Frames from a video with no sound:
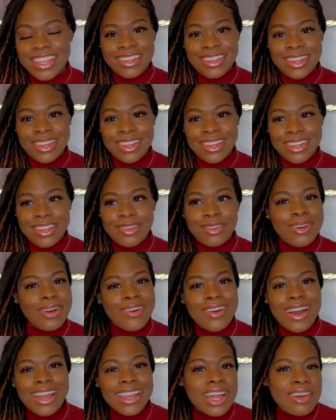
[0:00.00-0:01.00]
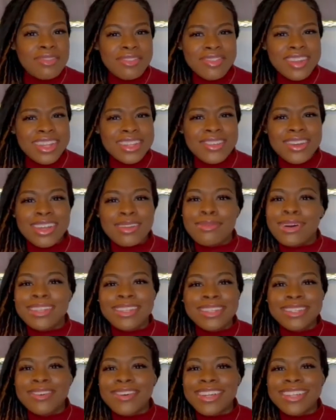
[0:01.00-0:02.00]
I never really thought about
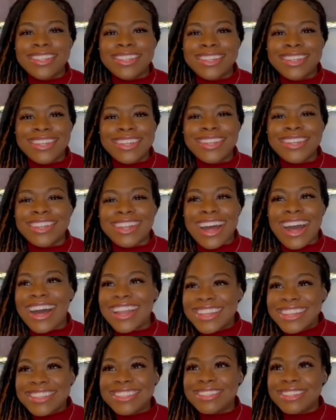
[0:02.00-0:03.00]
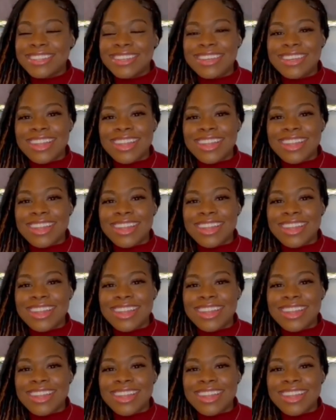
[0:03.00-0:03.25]
this question, honestly.